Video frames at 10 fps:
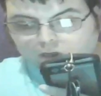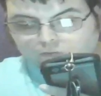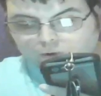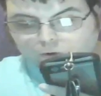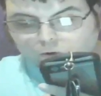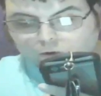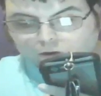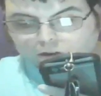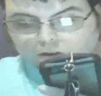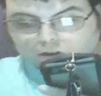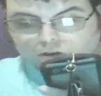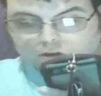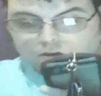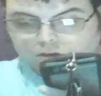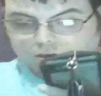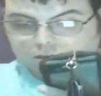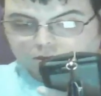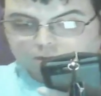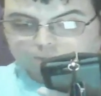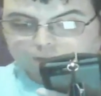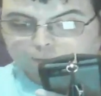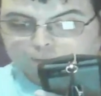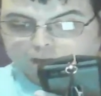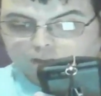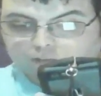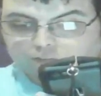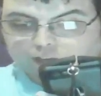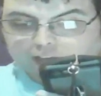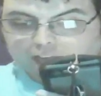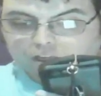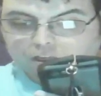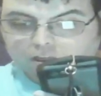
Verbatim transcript: of course, about the fact